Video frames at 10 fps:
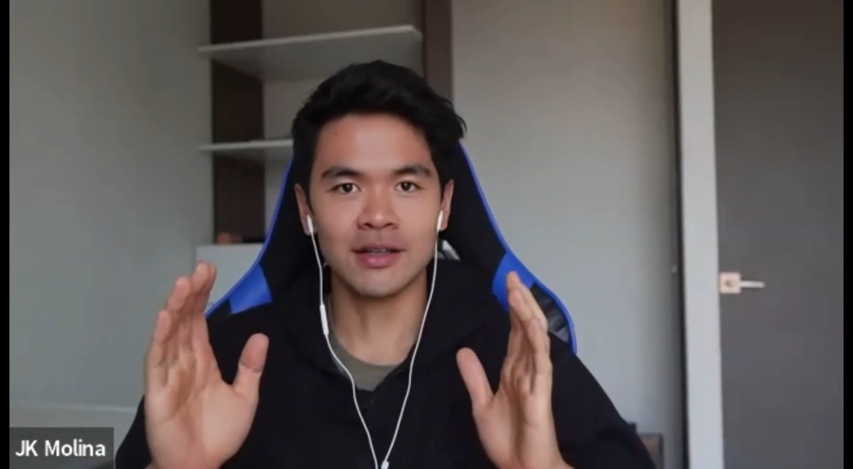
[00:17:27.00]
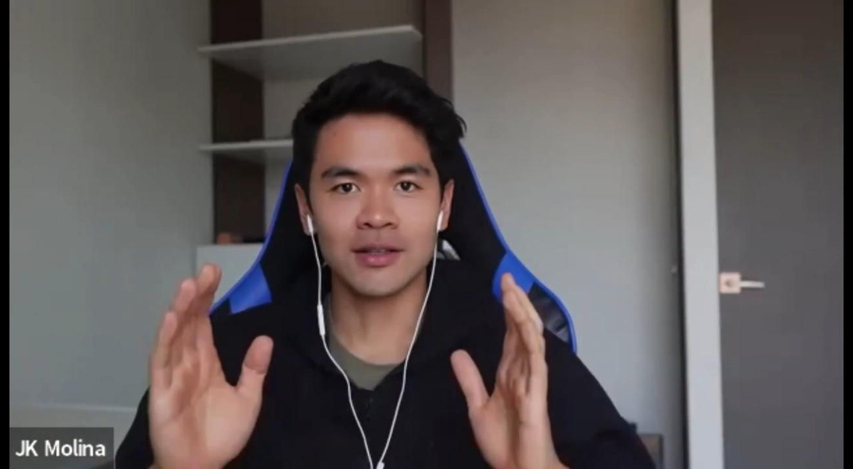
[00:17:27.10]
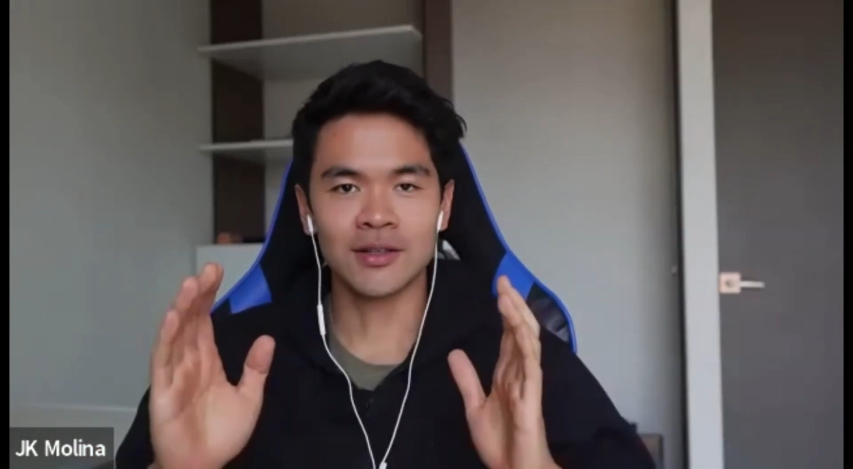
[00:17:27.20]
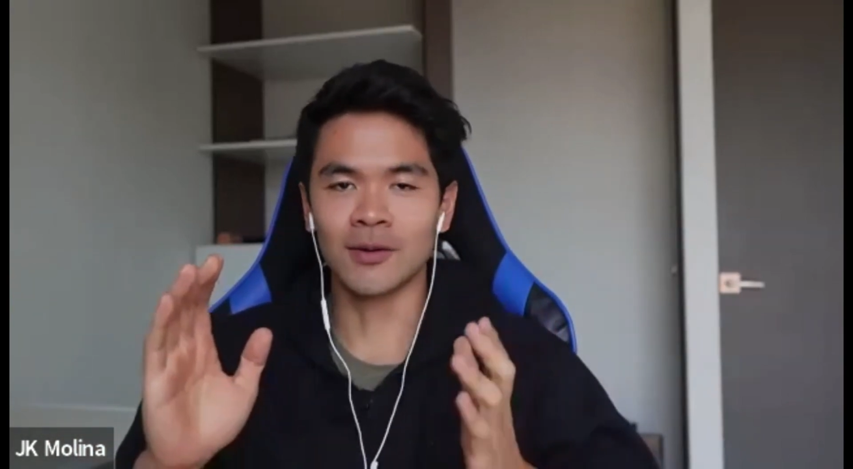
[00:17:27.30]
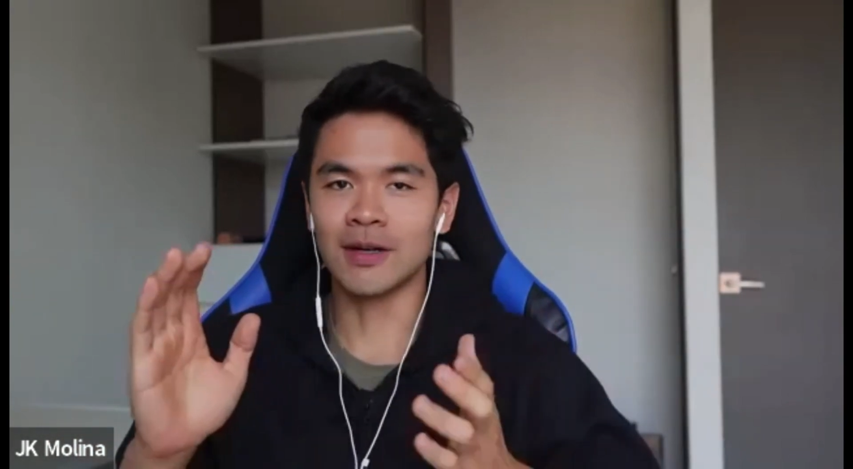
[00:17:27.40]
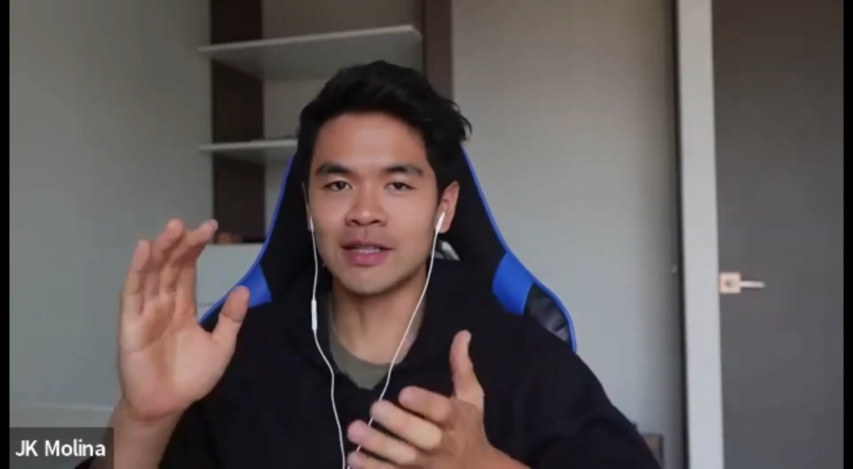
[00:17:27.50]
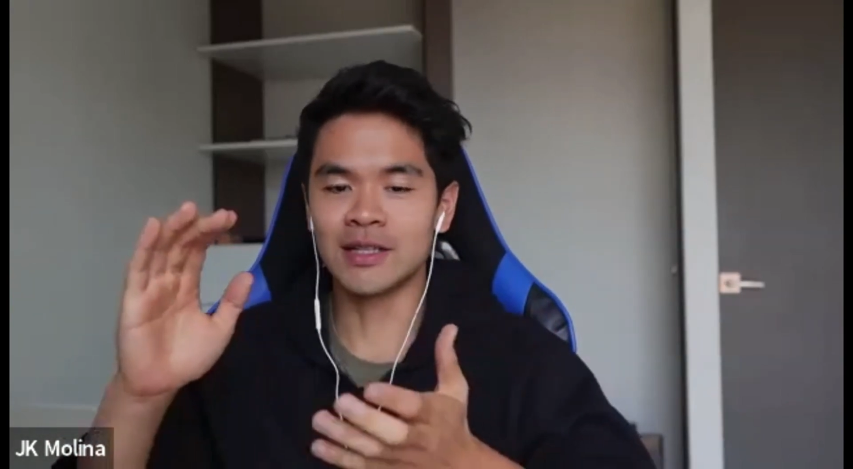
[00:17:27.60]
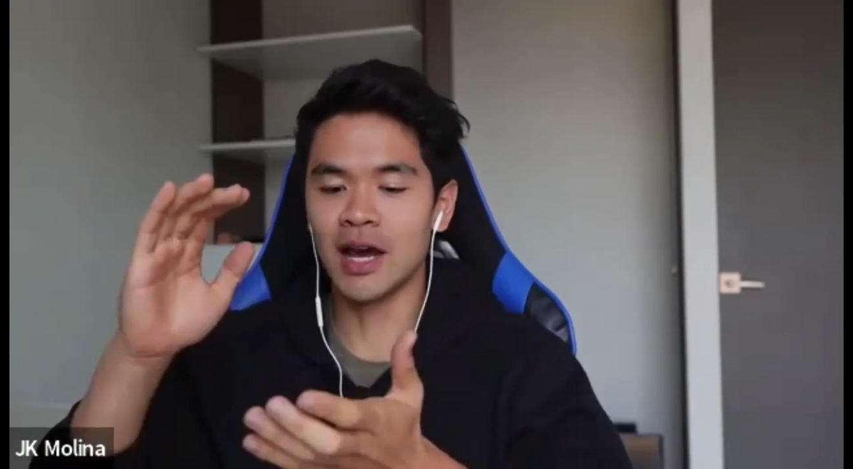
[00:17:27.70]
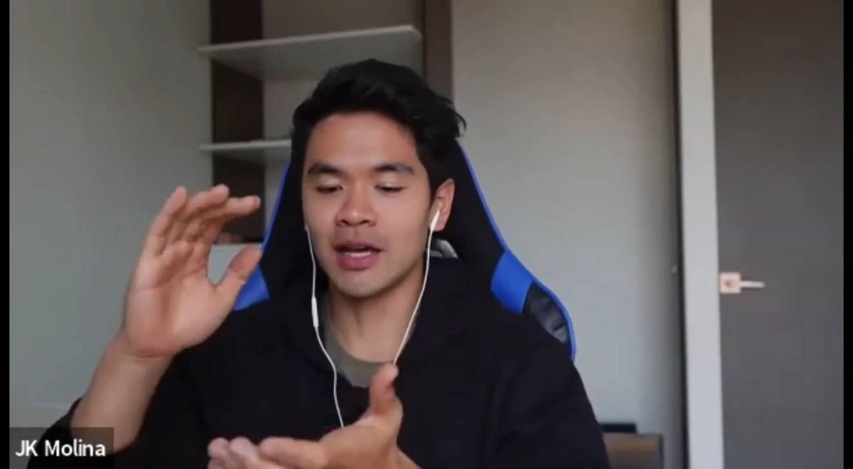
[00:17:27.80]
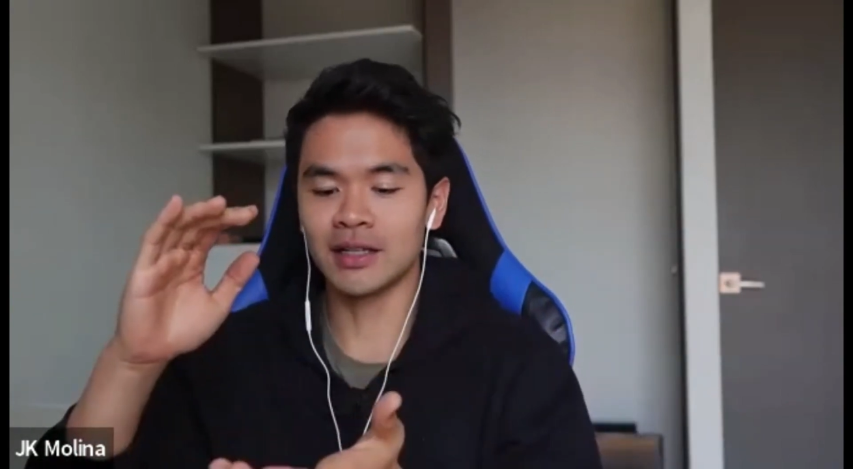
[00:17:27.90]
So it's
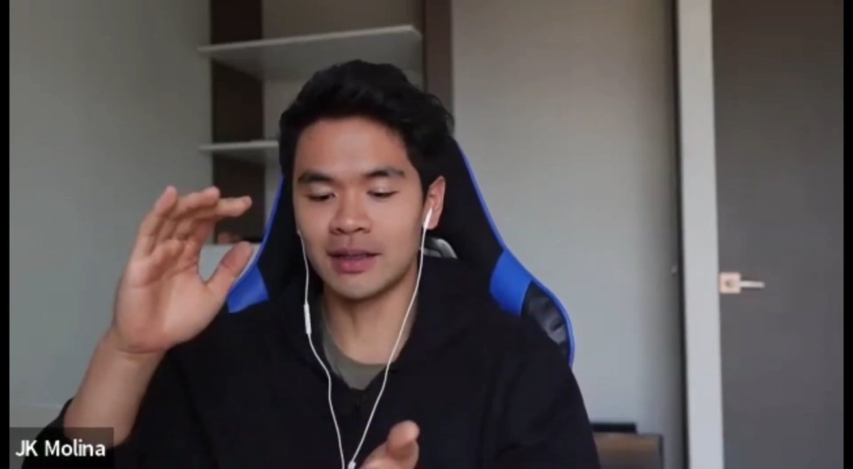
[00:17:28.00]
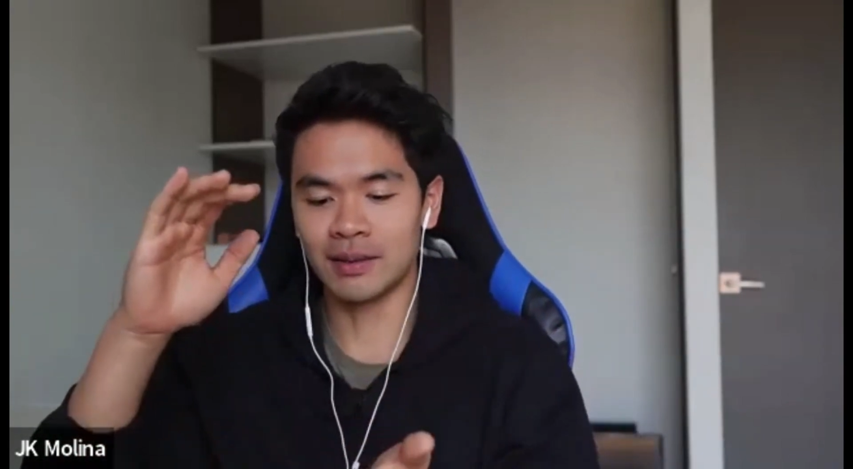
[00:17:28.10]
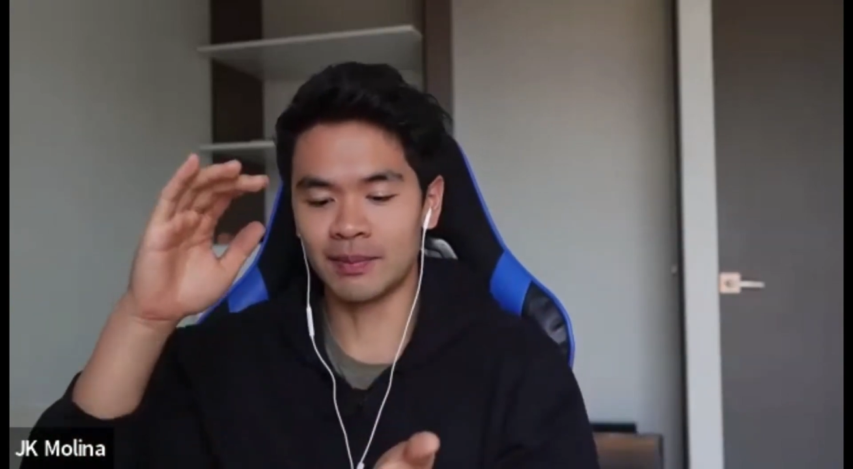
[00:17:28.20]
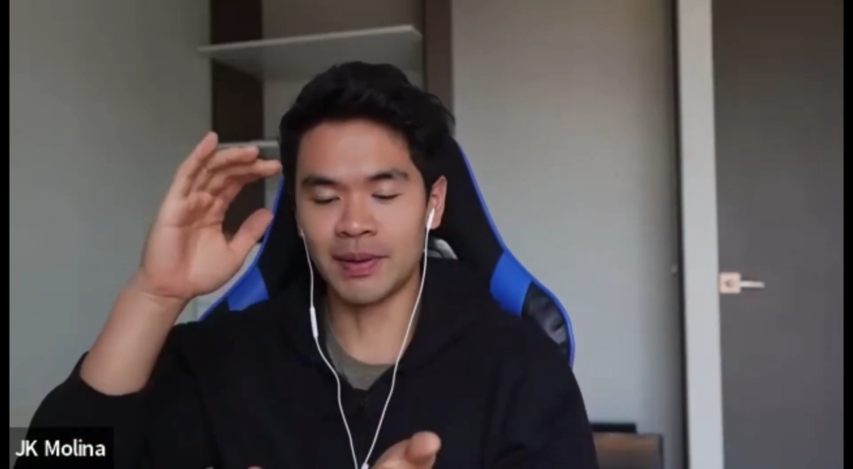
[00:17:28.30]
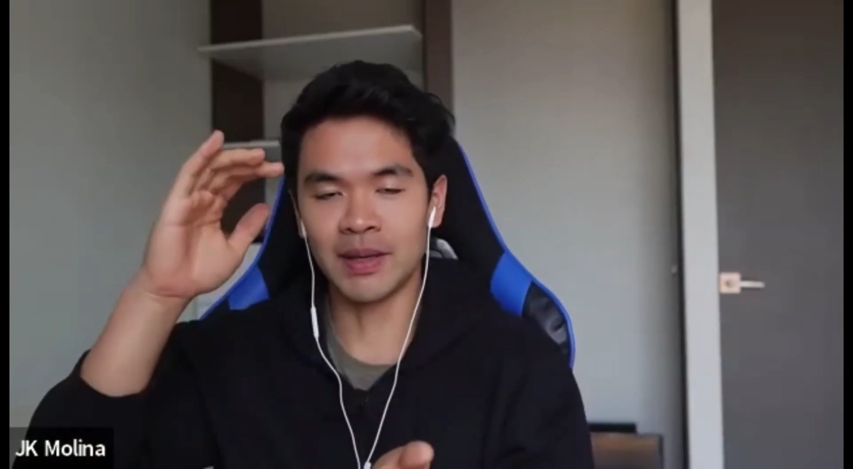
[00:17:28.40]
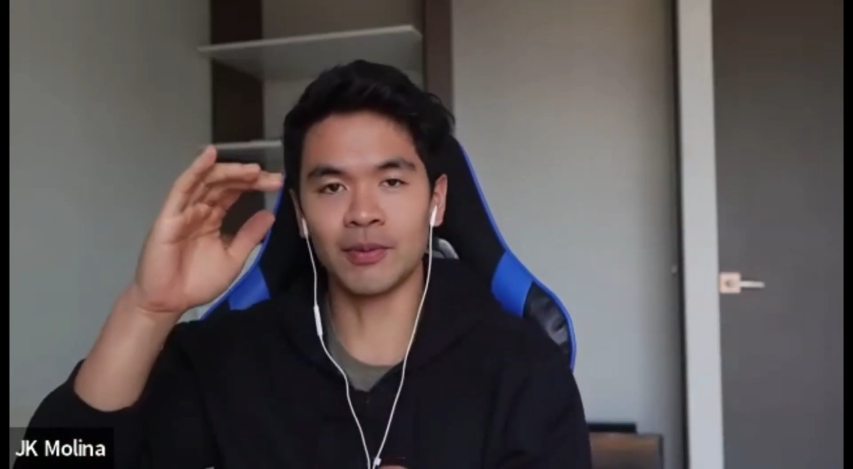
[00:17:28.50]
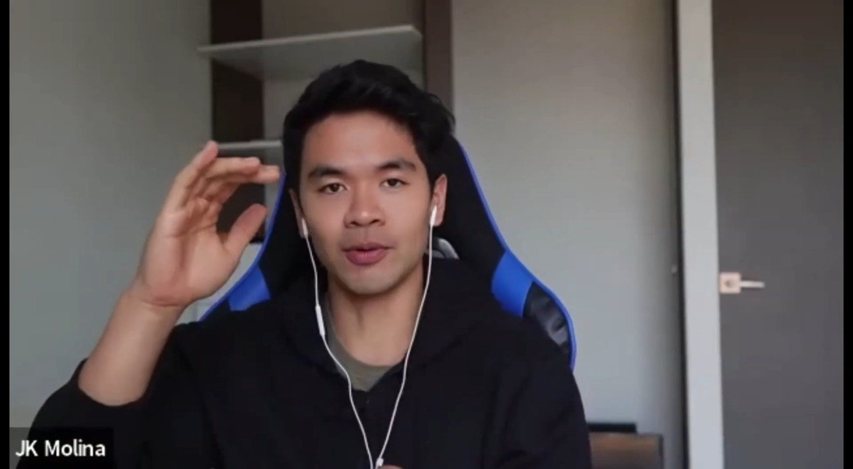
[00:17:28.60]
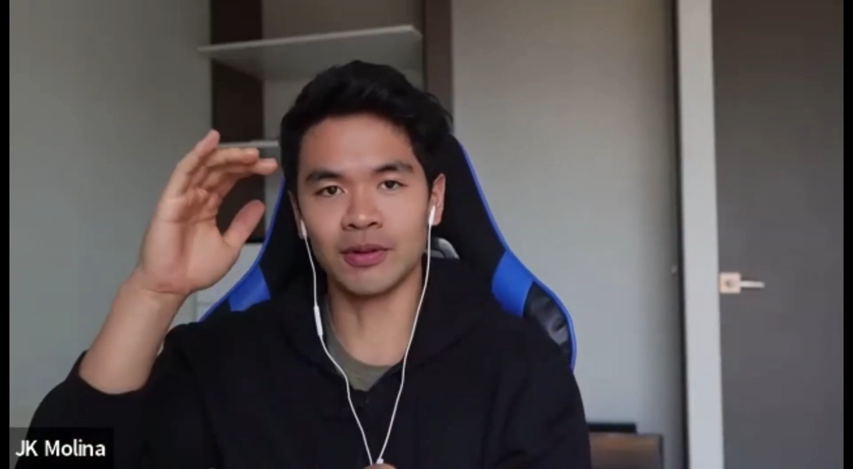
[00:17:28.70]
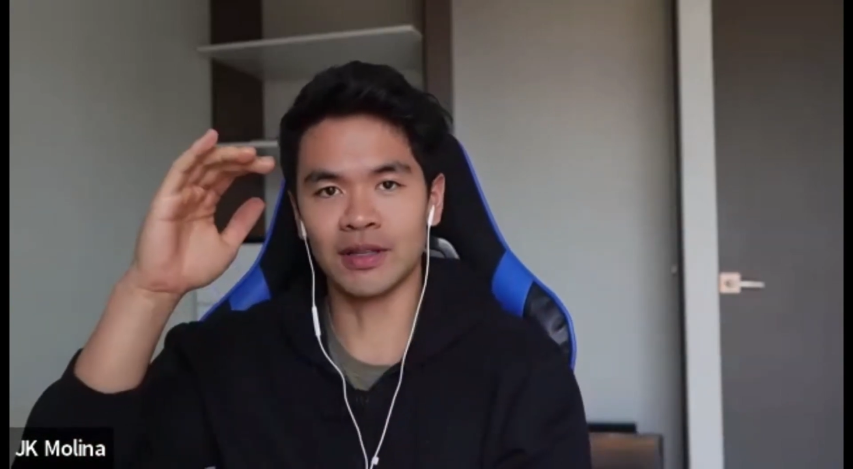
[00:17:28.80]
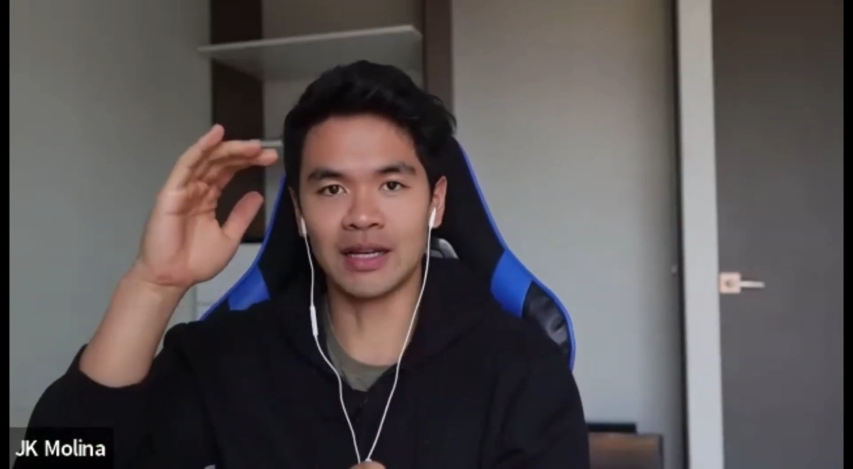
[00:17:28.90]
not the
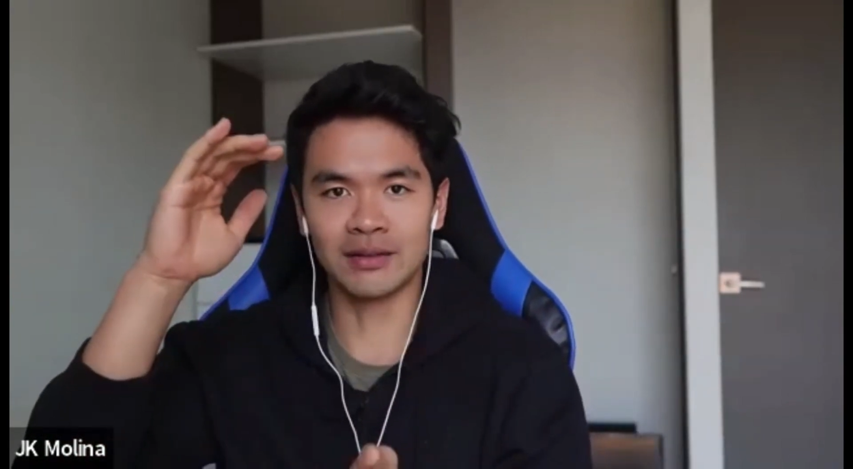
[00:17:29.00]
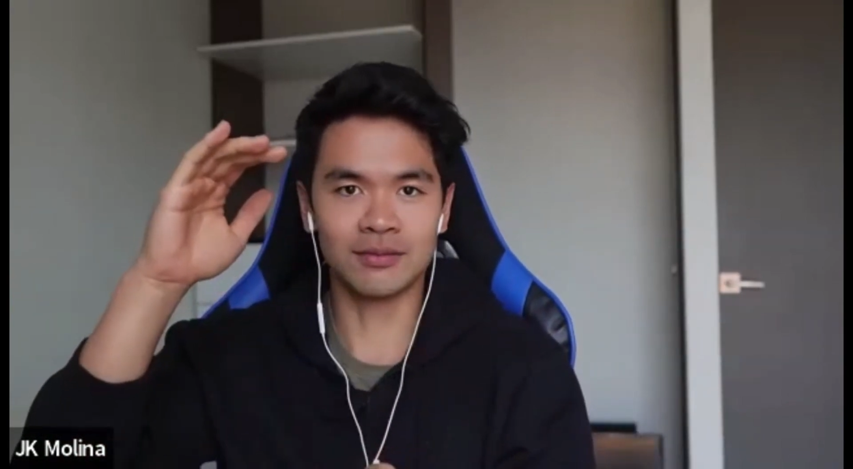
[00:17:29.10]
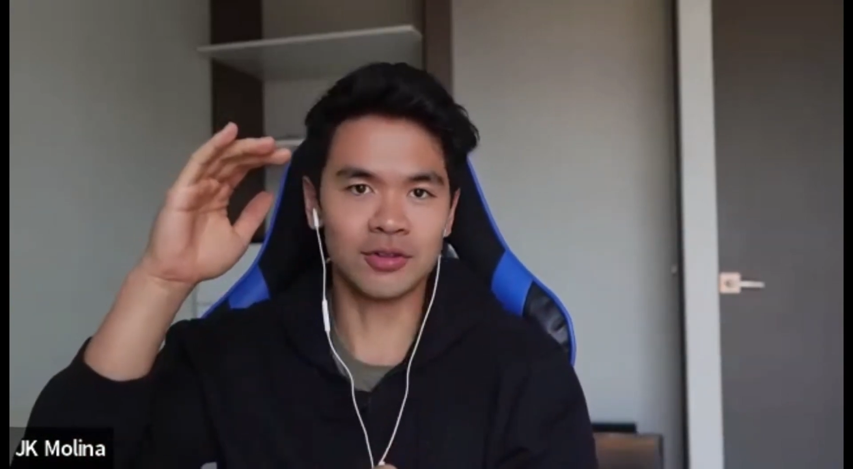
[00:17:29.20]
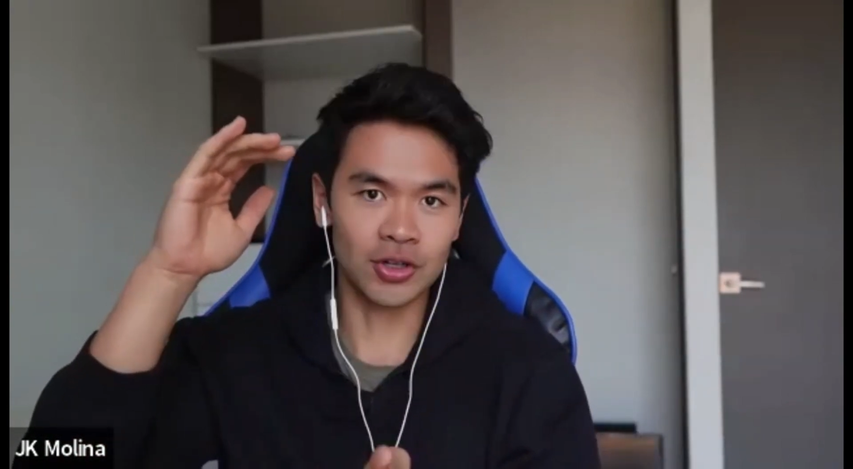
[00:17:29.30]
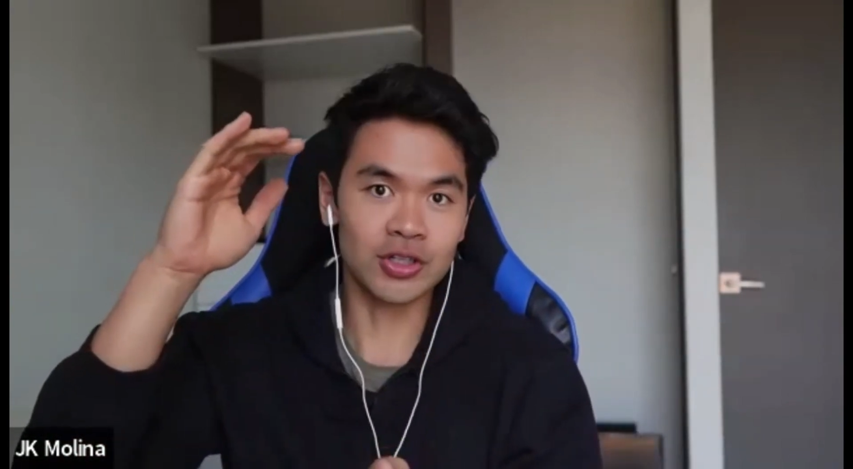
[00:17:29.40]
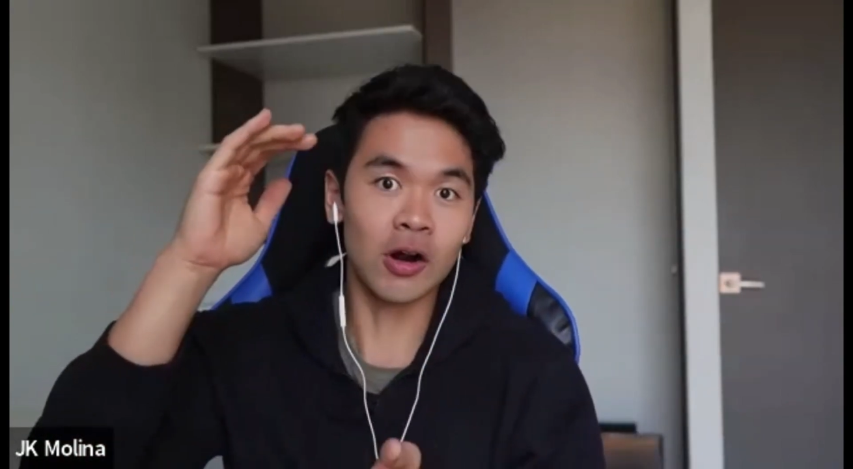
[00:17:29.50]
people that just